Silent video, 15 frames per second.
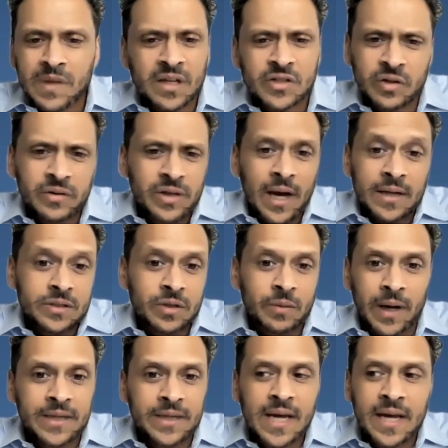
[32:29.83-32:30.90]
So
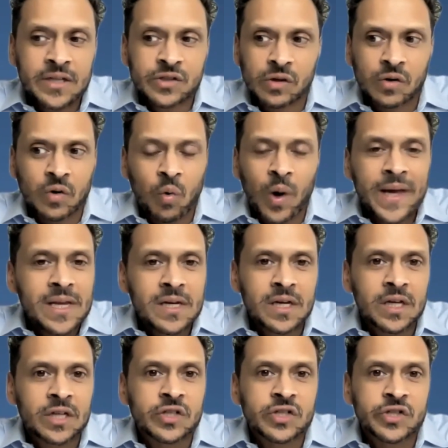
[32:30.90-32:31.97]
my days are quite
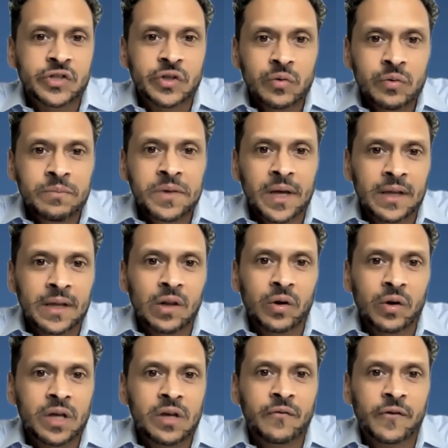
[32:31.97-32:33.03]
consumed, and
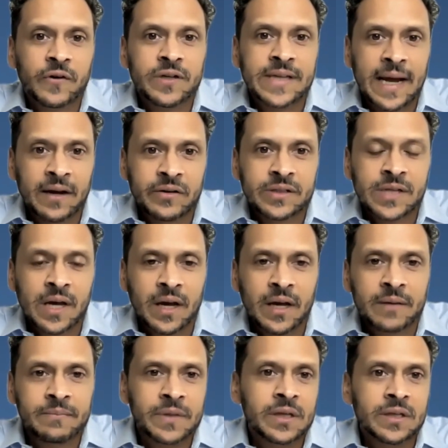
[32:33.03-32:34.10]
looking for
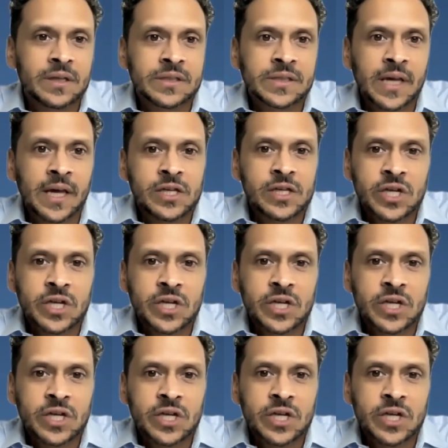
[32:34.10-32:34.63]
downtime is a